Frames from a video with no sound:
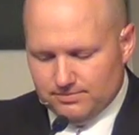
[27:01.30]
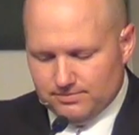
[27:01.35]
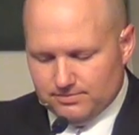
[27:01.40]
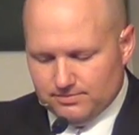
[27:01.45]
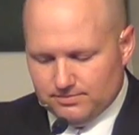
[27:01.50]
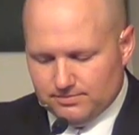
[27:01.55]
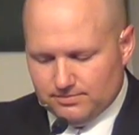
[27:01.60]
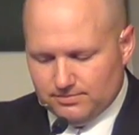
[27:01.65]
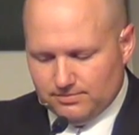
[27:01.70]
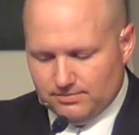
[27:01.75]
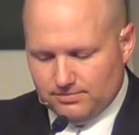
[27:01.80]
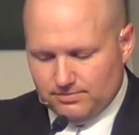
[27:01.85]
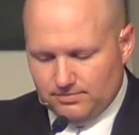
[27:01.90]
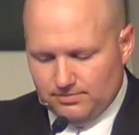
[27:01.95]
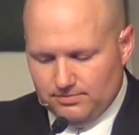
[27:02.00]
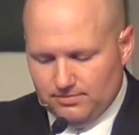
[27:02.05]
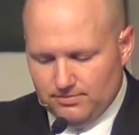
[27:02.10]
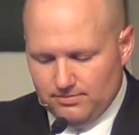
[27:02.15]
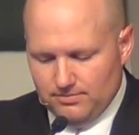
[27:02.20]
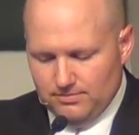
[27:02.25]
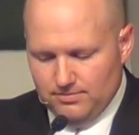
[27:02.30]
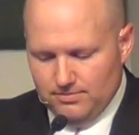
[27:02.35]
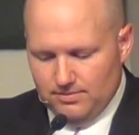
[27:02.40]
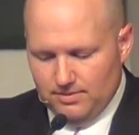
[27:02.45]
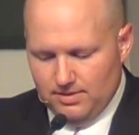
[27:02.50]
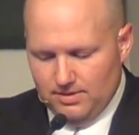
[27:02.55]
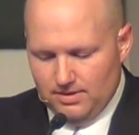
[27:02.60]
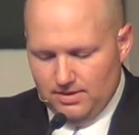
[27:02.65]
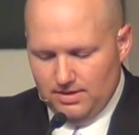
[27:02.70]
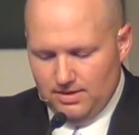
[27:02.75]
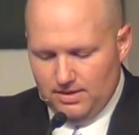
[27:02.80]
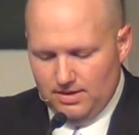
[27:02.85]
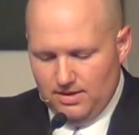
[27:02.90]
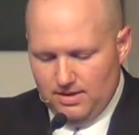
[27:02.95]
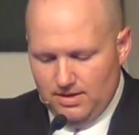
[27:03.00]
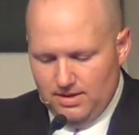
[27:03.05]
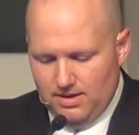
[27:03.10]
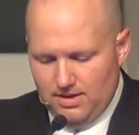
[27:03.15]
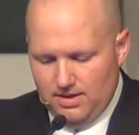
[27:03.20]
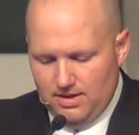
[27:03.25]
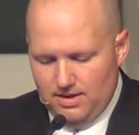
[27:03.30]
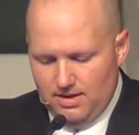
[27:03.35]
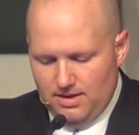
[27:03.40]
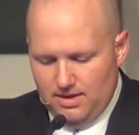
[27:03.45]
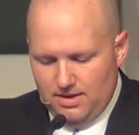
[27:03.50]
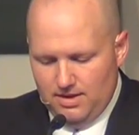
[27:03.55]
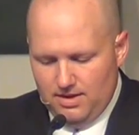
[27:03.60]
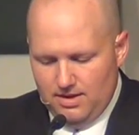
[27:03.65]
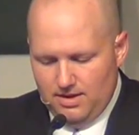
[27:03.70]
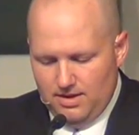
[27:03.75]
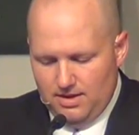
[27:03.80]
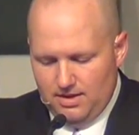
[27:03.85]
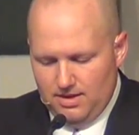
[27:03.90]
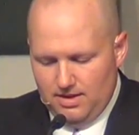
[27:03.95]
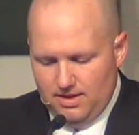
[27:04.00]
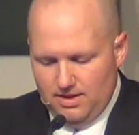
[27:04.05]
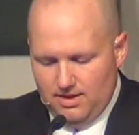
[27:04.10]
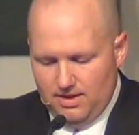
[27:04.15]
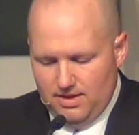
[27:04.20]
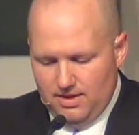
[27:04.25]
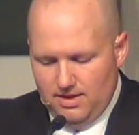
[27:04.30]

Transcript: (silence)